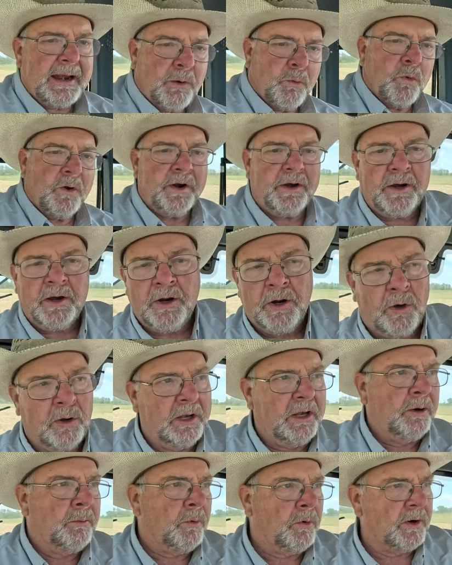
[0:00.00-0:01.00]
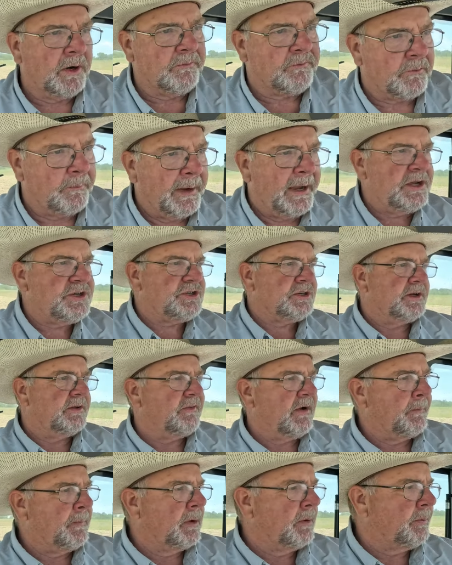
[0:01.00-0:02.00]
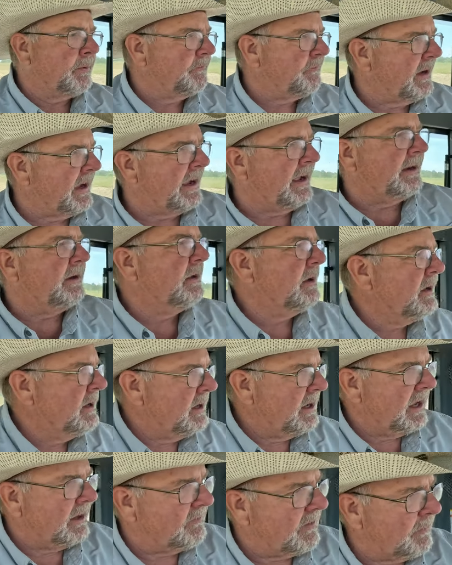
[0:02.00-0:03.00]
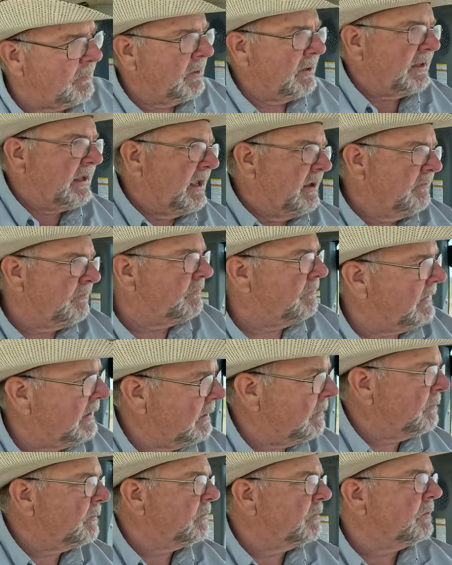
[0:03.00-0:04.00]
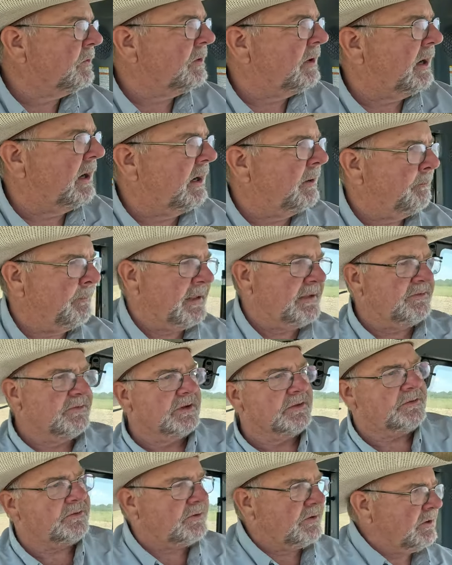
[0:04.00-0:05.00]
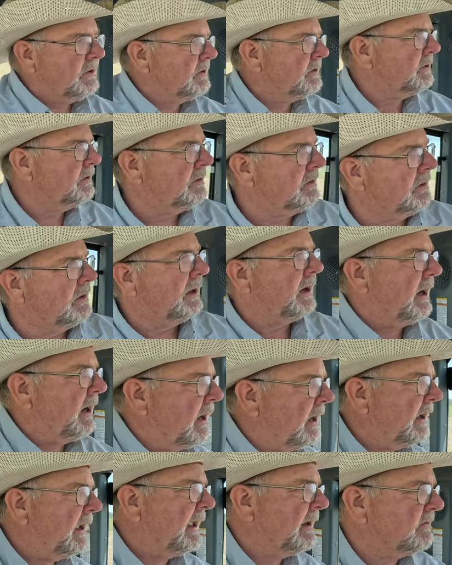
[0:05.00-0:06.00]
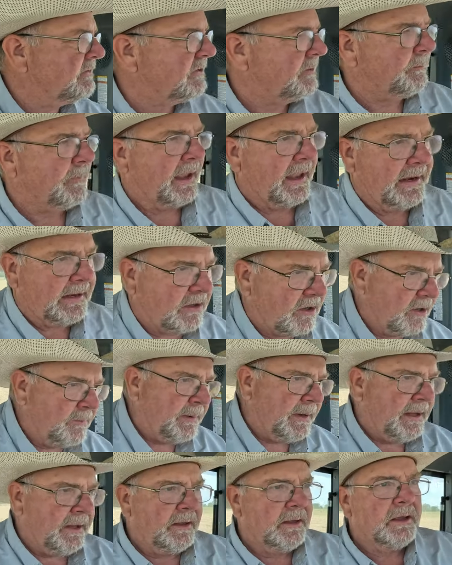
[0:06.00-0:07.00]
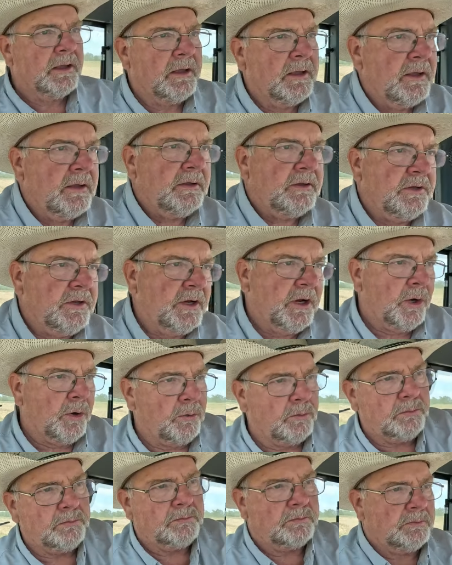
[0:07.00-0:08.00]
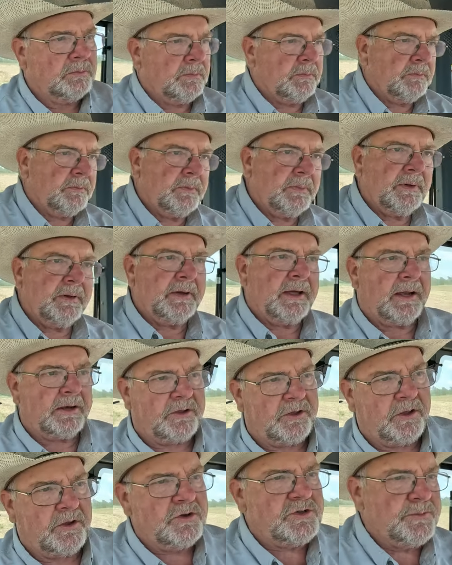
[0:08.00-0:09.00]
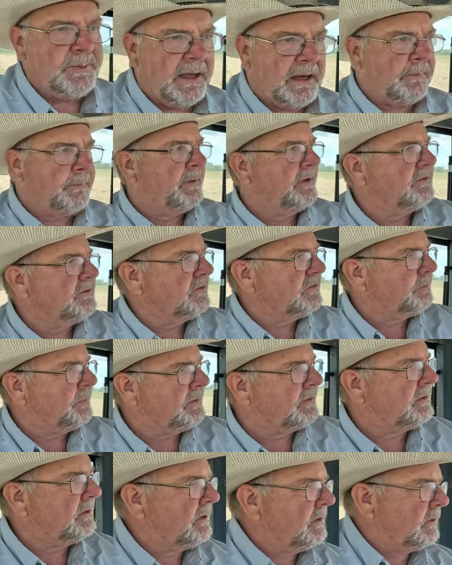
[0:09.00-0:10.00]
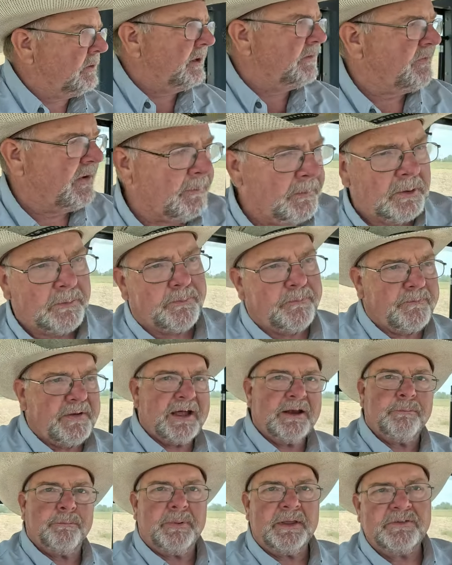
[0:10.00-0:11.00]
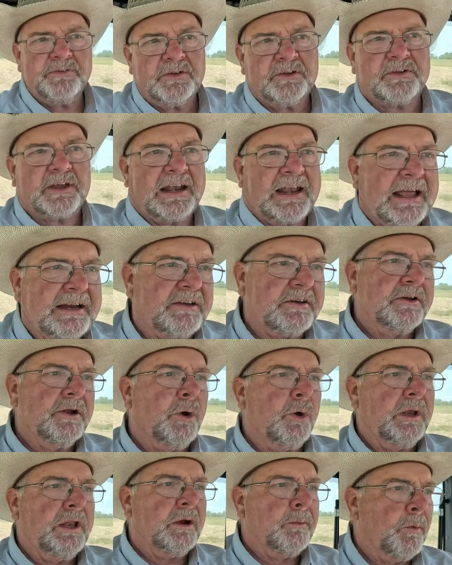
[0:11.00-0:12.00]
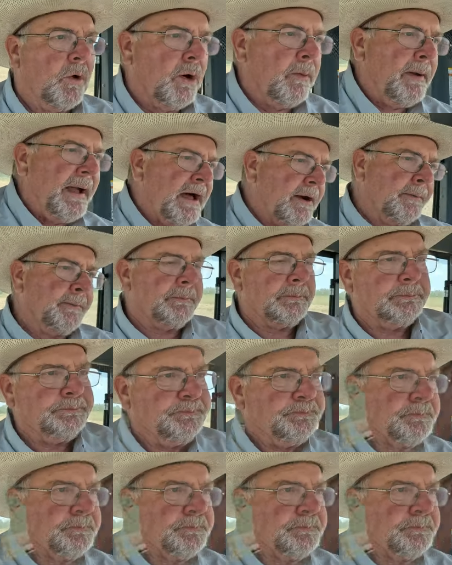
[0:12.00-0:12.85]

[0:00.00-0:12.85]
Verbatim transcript: And I wanted to know a little more information. If I'm going to provide, if I'm going to give them uh, business, uh, and, and it could be, you know, not a huge amount of business, but if I'm going to provide them business, I'd like to know a little more about them.